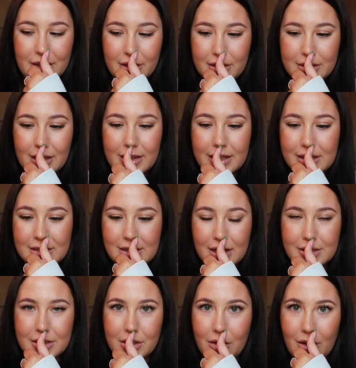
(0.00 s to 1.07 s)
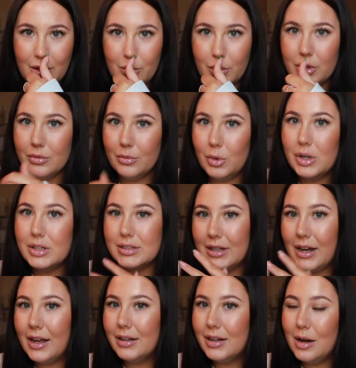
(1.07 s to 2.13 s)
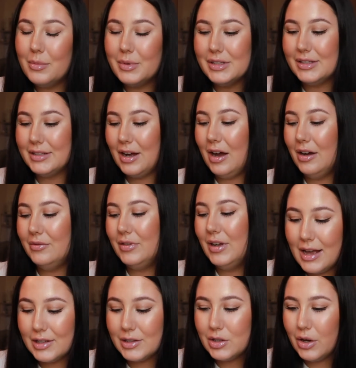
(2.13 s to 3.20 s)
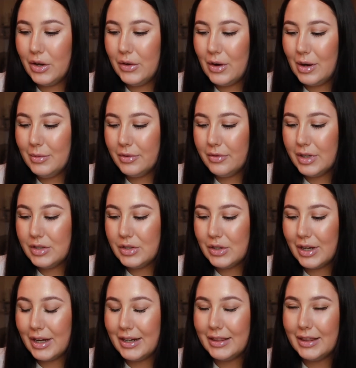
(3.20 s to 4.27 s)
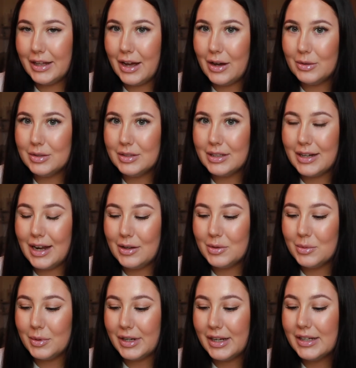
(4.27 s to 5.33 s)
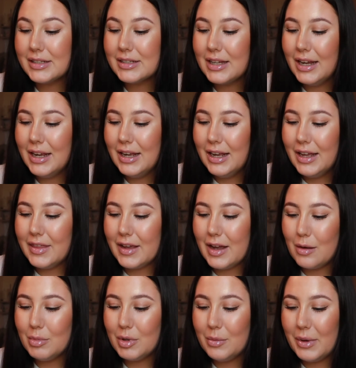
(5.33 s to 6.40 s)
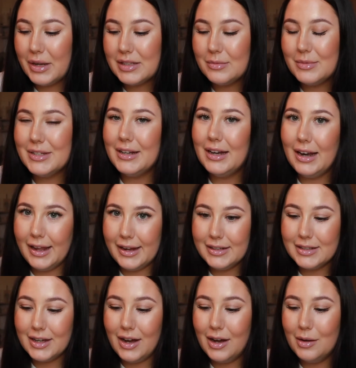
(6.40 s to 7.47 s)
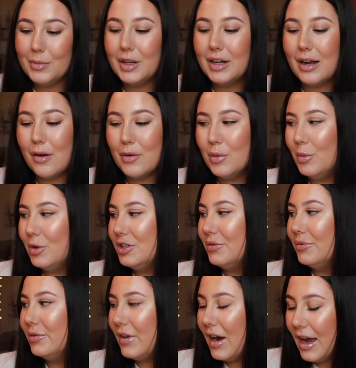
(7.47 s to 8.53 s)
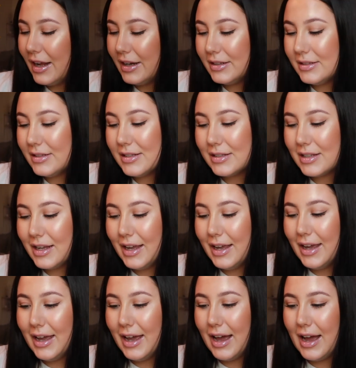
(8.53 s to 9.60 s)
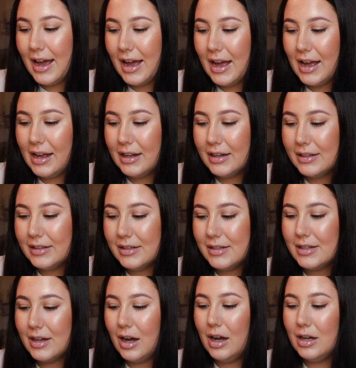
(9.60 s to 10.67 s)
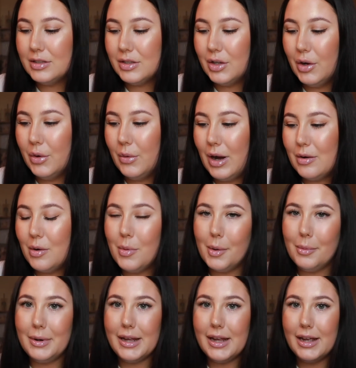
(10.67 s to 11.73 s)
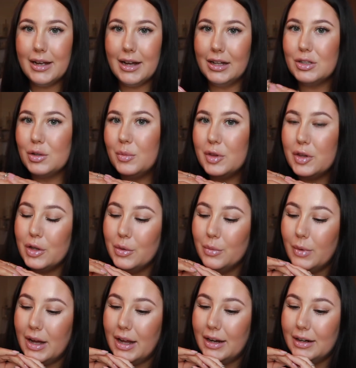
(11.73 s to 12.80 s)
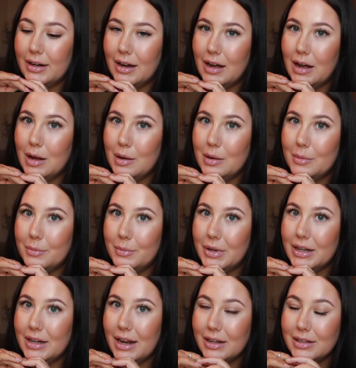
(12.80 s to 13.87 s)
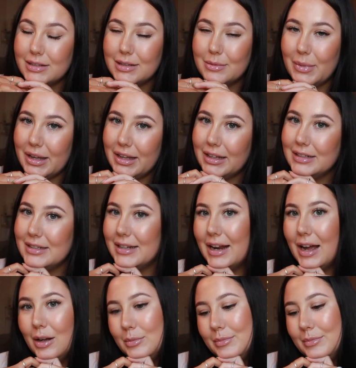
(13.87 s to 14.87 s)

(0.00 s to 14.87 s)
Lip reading: because I think it's nice to know like what is the like common stuff. Yeah, so I'm not really doing anything else now, to be honest. I think I'm gonna make some dinner later. I'm gonna carry on watching Friends, and so I will probably catch up with you when I am next at making dinner.